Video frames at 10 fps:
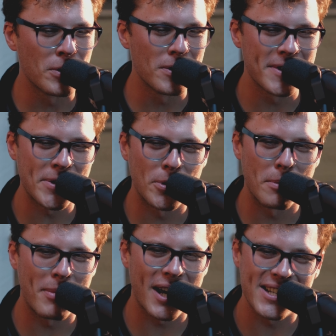all these
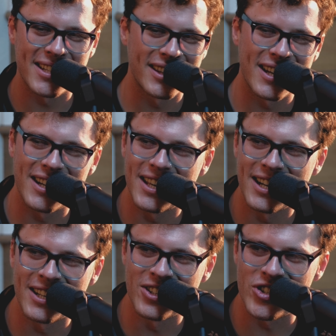quarterbacks that they're
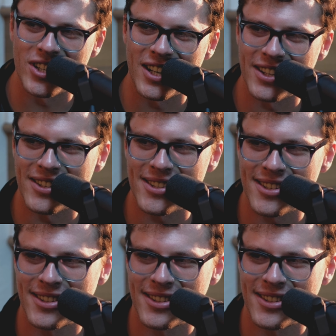getting injured like this?